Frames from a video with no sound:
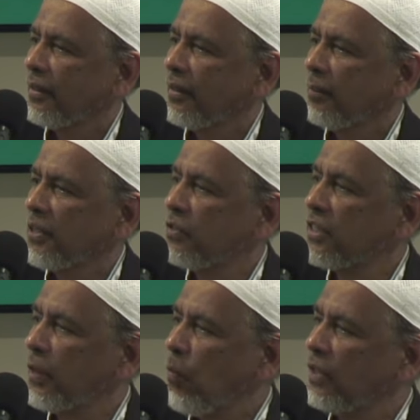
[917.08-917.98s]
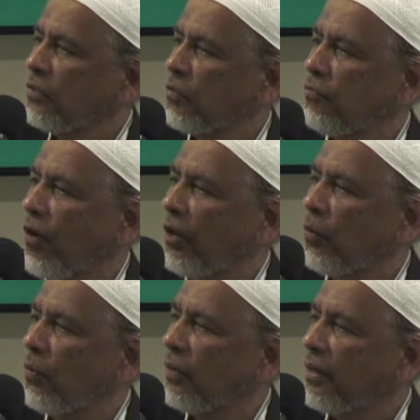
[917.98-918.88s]
Because they want to
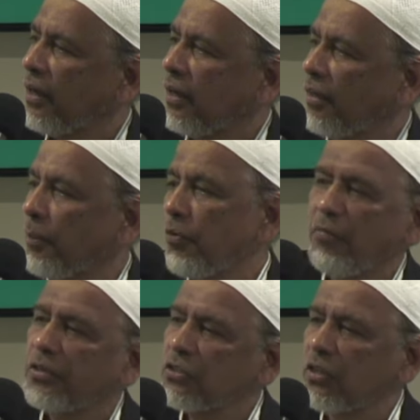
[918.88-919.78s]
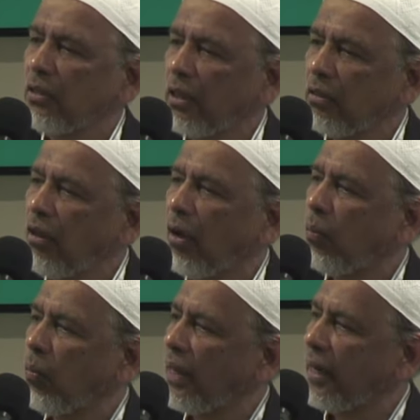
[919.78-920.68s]
follow the Prophet
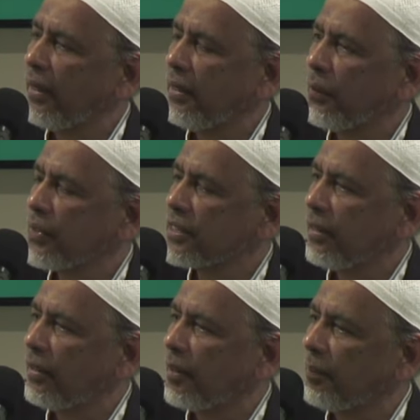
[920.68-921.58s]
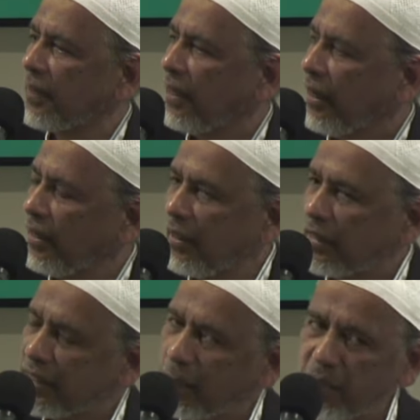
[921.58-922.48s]
sallallahu alaihi wasallam and they
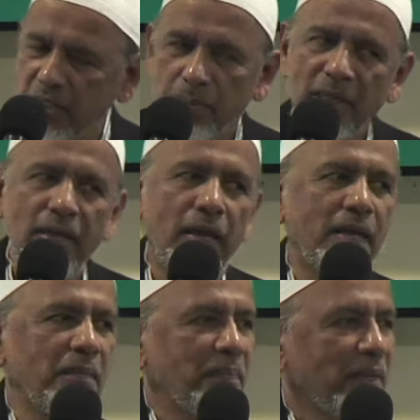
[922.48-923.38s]
say Bismillah.